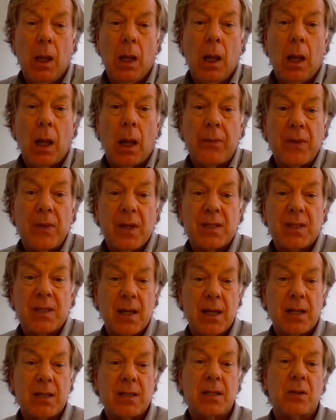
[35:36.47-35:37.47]
And this
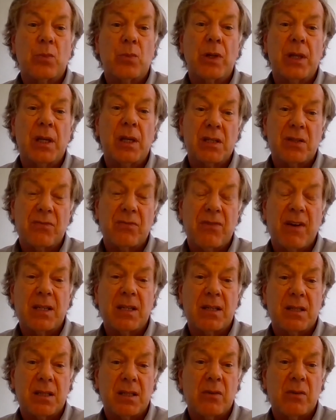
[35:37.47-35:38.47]
ties in with his
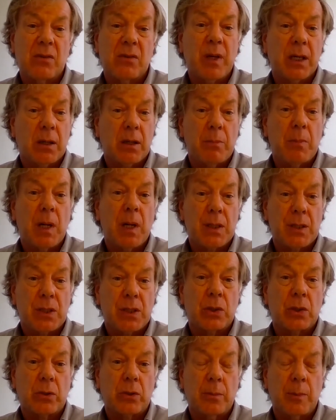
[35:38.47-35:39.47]
fantasy of being a
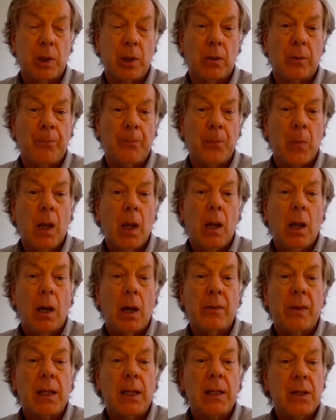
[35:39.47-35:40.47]
master criminal.
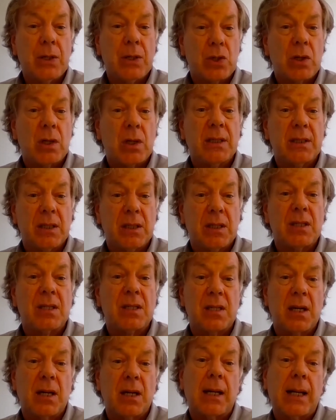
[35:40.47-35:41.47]
And they literally did
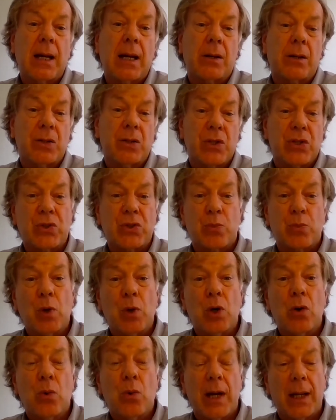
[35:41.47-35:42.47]
start out in a
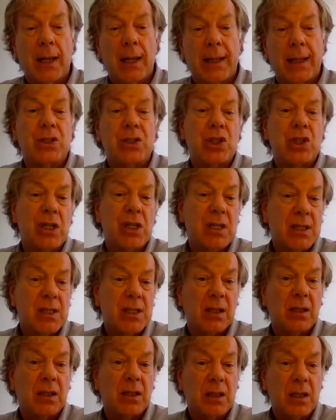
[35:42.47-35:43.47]
small way, like
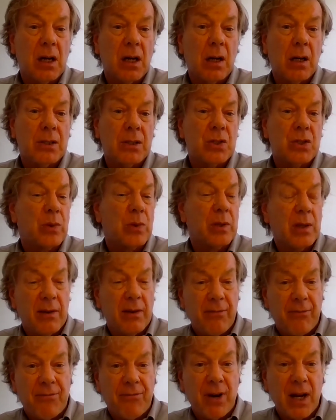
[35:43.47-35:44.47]
cheating at cards with
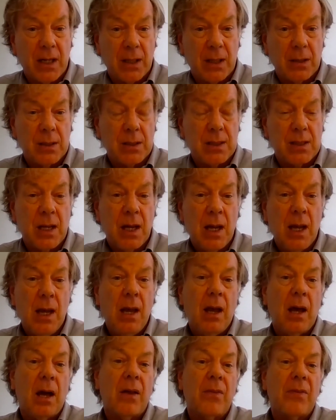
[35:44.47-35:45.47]
their friends.
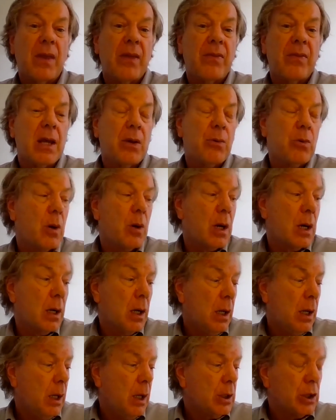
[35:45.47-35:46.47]
And then they were
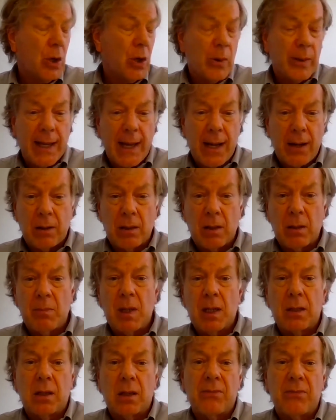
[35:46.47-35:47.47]
going out in the
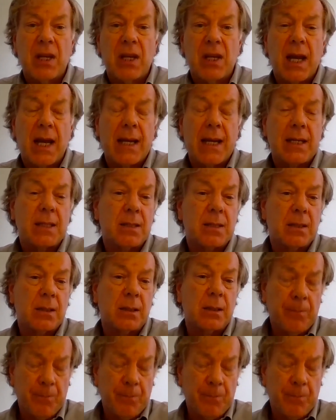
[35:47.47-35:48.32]
middle of the night and